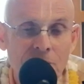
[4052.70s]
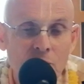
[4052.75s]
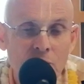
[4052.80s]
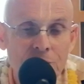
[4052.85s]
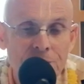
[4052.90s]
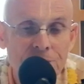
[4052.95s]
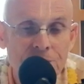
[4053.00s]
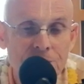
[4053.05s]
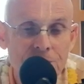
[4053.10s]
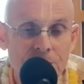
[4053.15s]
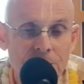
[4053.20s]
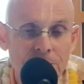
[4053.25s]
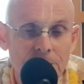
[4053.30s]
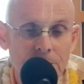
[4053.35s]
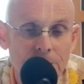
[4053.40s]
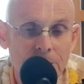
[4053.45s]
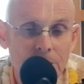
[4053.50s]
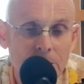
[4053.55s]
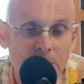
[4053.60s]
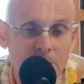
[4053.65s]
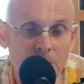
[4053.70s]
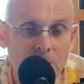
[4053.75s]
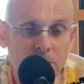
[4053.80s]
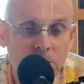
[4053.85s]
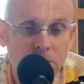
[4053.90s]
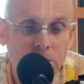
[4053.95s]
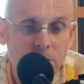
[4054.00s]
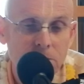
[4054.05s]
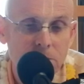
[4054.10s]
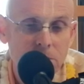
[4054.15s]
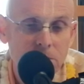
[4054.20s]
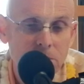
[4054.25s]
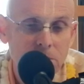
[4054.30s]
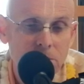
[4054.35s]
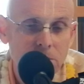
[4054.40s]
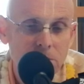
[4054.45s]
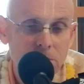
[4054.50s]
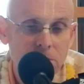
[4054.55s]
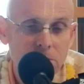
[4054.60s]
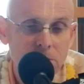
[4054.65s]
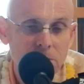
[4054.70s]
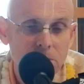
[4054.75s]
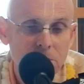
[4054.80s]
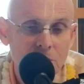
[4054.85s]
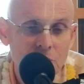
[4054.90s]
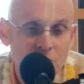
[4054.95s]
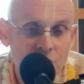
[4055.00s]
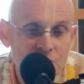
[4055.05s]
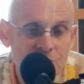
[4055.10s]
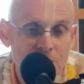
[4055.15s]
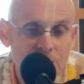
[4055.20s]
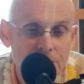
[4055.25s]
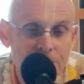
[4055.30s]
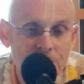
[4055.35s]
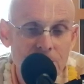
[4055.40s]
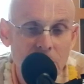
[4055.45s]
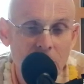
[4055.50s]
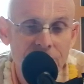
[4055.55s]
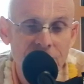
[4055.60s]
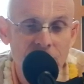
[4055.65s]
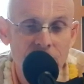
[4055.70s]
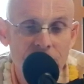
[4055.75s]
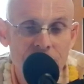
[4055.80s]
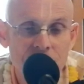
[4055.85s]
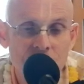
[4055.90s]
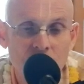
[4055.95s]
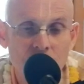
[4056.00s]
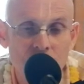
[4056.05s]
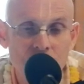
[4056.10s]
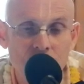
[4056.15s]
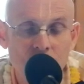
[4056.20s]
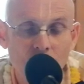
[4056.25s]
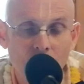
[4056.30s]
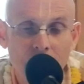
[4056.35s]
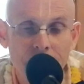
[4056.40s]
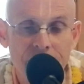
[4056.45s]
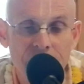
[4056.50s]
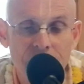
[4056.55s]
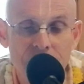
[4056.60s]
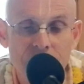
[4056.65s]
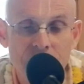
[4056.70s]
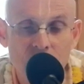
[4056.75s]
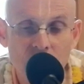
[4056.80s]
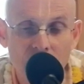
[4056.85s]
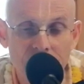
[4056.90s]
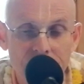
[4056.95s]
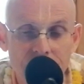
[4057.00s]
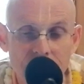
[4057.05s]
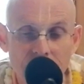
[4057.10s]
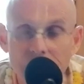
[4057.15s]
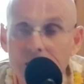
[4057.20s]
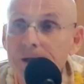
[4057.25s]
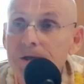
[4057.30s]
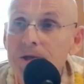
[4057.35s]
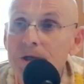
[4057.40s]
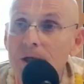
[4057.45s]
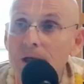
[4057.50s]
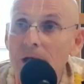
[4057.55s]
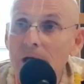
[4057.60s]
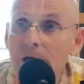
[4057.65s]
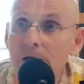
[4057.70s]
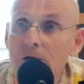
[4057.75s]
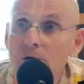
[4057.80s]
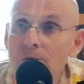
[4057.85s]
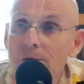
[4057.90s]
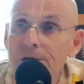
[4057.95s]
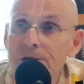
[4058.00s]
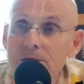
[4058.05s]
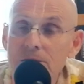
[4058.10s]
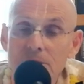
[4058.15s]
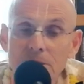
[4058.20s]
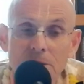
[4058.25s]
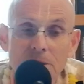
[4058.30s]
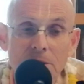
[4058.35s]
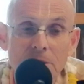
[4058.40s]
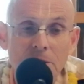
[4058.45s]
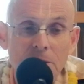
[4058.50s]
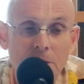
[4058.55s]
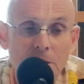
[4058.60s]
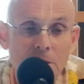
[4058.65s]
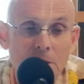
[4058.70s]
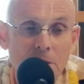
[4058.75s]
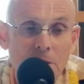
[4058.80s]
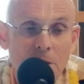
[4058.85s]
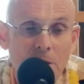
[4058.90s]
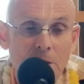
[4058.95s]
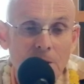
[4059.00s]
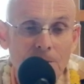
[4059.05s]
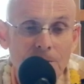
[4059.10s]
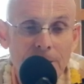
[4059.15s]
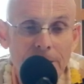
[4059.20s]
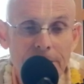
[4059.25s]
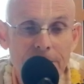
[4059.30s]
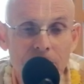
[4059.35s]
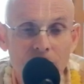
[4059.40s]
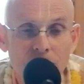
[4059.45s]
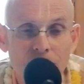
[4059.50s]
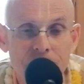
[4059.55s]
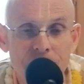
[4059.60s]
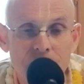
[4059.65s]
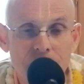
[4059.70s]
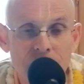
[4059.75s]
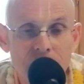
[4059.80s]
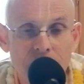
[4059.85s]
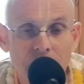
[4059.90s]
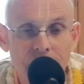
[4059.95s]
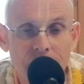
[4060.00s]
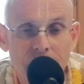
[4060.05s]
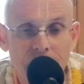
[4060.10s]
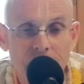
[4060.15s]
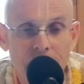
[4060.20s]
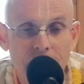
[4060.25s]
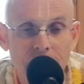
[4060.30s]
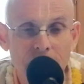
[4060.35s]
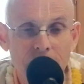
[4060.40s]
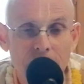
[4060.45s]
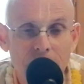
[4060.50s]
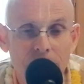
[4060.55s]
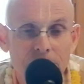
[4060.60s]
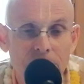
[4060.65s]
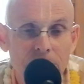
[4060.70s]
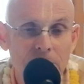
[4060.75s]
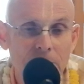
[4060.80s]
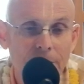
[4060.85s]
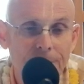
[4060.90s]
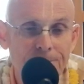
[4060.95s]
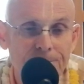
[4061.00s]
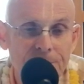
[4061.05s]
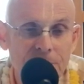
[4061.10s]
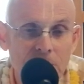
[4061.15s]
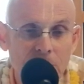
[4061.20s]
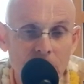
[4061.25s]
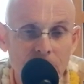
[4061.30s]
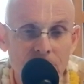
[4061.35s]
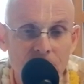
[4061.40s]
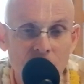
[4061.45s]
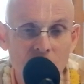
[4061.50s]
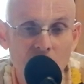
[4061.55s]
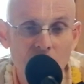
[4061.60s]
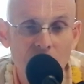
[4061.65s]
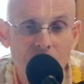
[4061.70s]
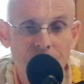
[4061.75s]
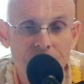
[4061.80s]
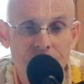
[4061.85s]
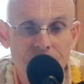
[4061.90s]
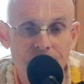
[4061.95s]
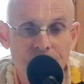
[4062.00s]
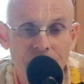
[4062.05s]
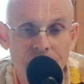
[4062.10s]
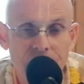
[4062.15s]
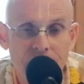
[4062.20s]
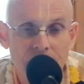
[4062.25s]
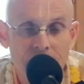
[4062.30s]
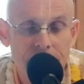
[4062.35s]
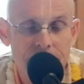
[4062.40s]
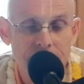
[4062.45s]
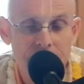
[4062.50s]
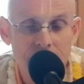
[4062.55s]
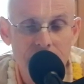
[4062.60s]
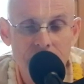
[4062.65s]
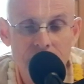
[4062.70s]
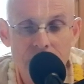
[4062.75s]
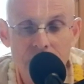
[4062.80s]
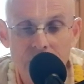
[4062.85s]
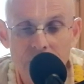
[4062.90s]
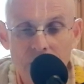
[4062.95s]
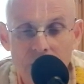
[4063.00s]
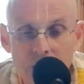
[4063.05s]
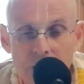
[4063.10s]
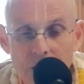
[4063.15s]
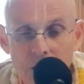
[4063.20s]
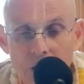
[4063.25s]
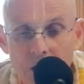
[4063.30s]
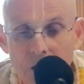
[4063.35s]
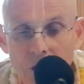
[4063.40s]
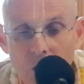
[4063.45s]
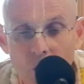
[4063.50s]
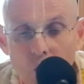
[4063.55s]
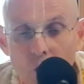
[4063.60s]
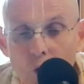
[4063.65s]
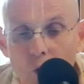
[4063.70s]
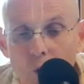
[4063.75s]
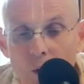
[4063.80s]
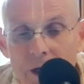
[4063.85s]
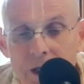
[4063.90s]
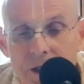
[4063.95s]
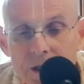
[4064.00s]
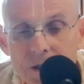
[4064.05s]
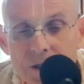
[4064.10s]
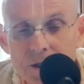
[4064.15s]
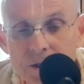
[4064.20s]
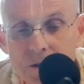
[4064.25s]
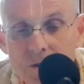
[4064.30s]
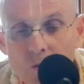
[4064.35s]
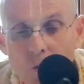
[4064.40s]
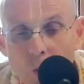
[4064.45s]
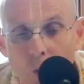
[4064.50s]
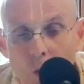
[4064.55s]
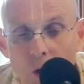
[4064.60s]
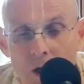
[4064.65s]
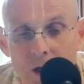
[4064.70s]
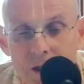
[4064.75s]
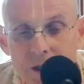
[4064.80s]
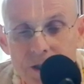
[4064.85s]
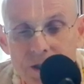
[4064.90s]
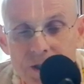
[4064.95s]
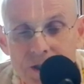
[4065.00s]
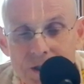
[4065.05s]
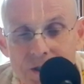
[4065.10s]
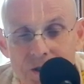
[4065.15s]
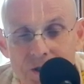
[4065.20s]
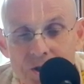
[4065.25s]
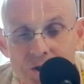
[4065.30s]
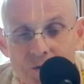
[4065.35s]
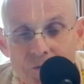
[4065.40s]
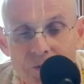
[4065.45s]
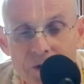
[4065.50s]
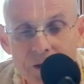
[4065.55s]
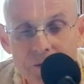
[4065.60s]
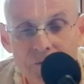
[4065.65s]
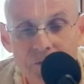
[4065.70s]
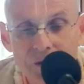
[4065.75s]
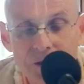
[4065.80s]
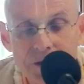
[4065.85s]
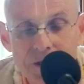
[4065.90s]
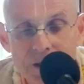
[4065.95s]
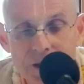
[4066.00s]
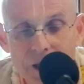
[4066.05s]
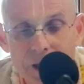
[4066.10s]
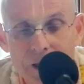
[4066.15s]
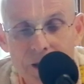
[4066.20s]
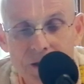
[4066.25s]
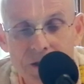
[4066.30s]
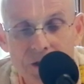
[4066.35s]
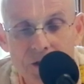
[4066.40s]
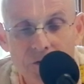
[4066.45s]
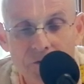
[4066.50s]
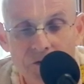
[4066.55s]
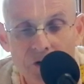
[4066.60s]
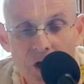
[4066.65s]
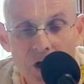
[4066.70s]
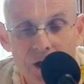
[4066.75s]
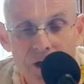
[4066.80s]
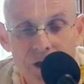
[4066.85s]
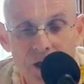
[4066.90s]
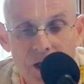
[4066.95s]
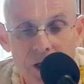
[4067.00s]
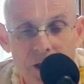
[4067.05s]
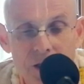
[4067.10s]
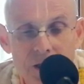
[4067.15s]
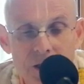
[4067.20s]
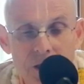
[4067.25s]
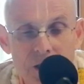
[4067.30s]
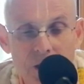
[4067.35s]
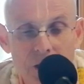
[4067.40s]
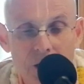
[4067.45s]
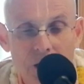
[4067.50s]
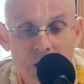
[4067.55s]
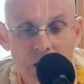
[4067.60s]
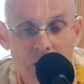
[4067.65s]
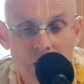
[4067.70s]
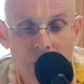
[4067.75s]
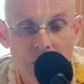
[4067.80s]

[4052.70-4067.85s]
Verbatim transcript: and of course, uh, Krishnadas Kaviraj Goswami is trying to answer that question that Lord Chaitanya did not become God, but that he uh, always was the Supreme Personality of Godhead.